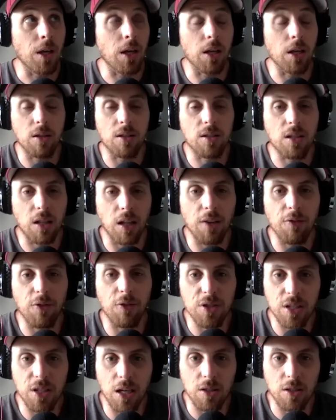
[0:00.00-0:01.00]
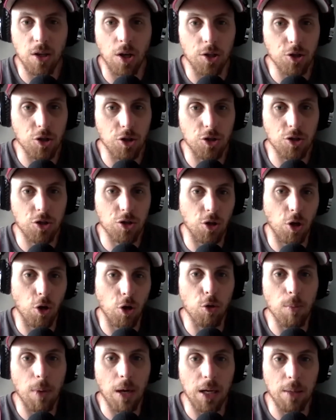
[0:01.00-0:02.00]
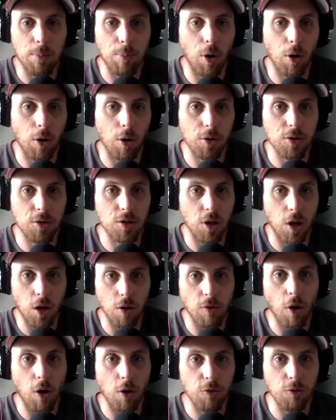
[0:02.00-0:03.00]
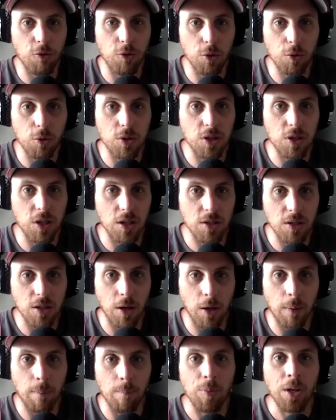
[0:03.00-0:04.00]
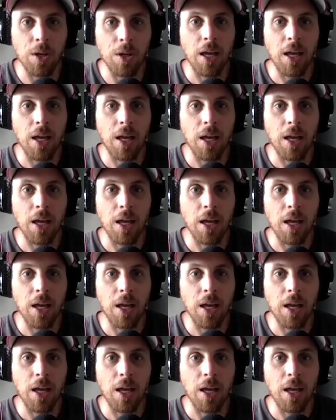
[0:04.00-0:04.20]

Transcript: Glyphosate touches so many parts of our food system.